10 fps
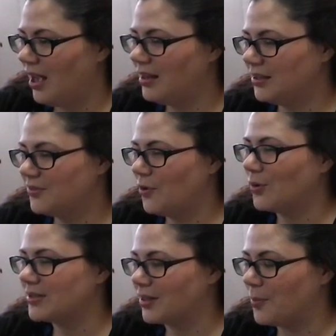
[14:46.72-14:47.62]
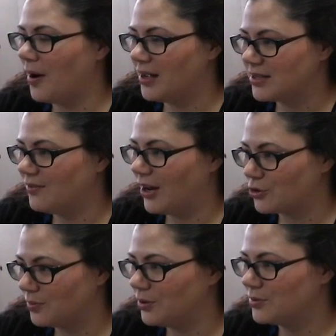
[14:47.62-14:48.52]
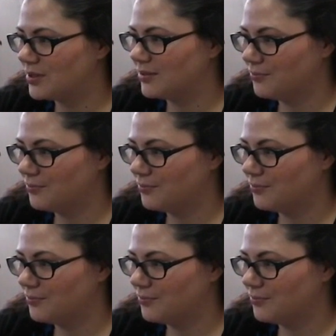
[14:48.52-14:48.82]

I like to focus on the positive attributes.